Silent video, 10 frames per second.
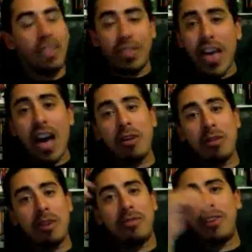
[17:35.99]
That would
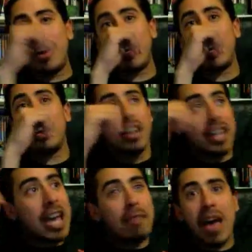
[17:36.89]
be funny.
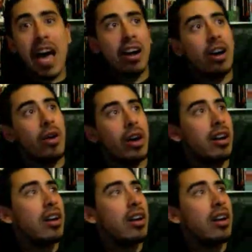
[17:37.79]
Keep that going.